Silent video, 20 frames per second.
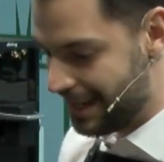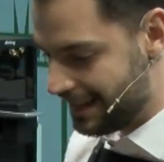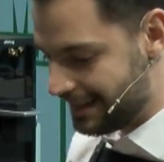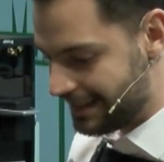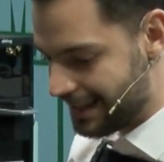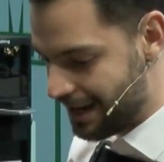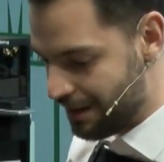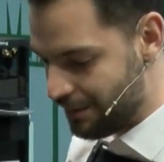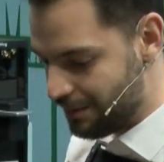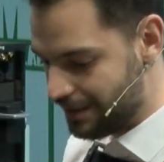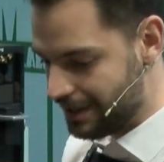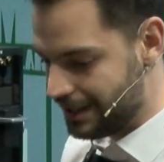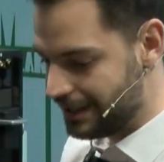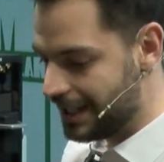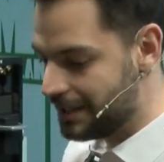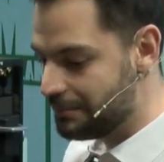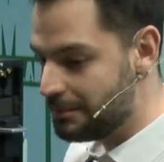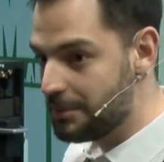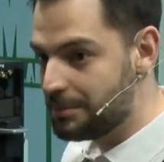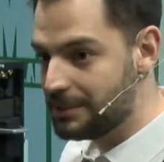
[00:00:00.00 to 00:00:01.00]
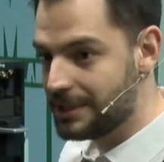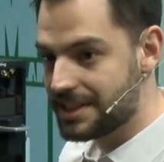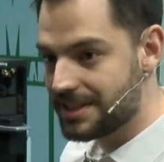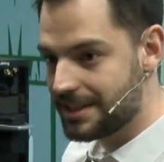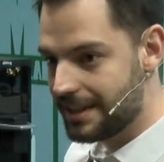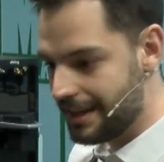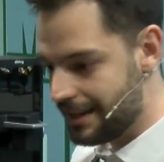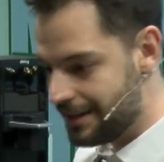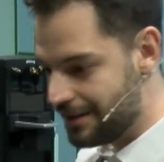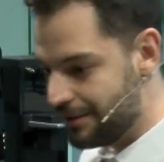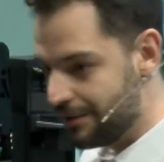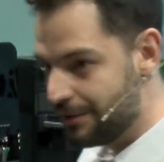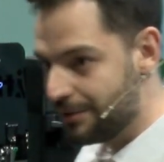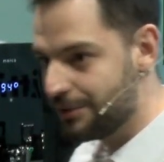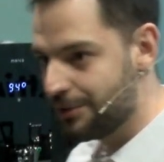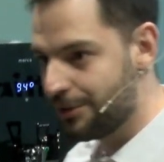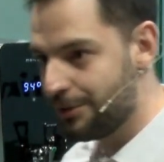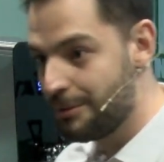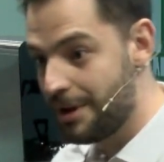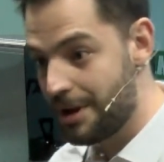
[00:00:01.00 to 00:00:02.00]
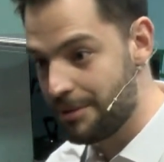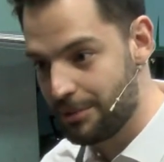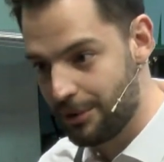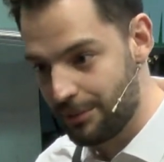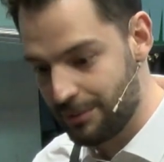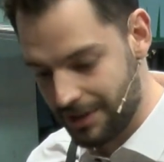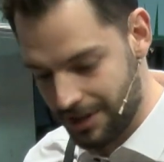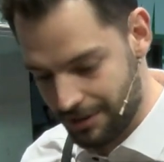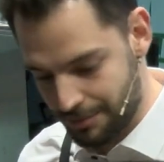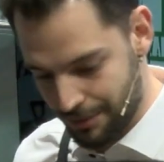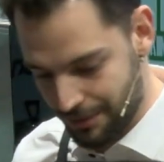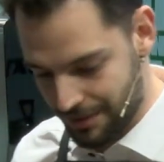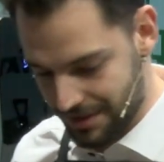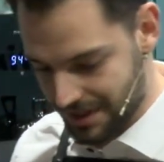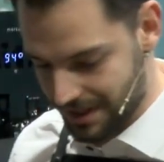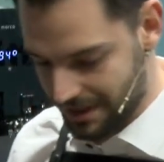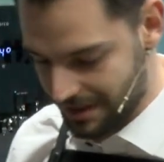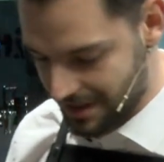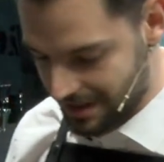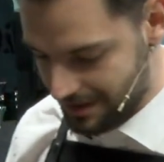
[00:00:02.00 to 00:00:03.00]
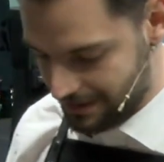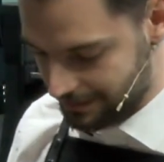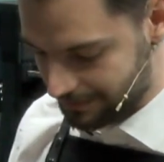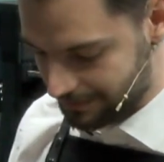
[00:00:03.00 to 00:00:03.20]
Now, let me please take you through my brewing process.